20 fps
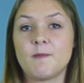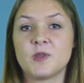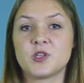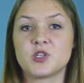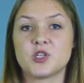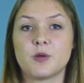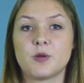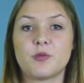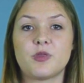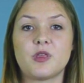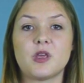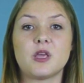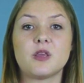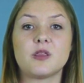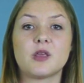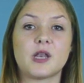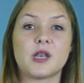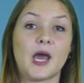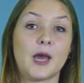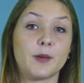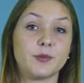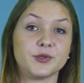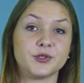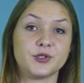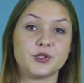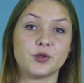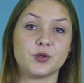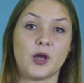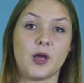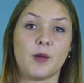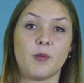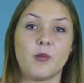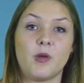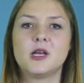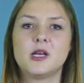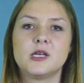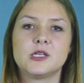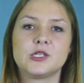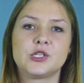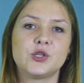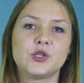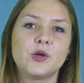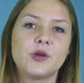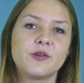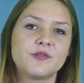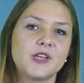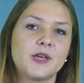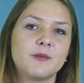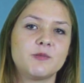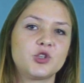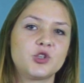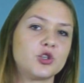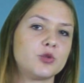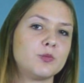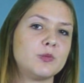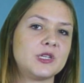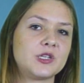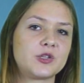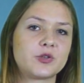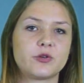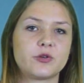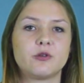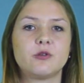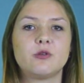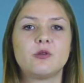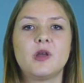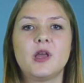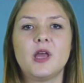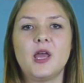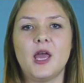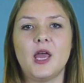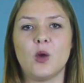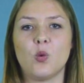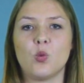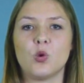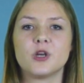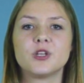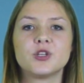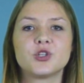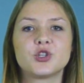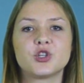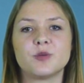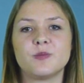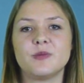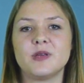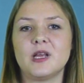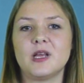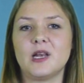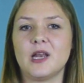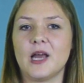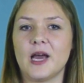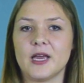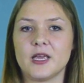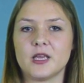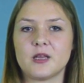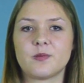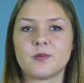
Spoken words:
Something that happened to them. 2 of them should be true and 1 should be a lie.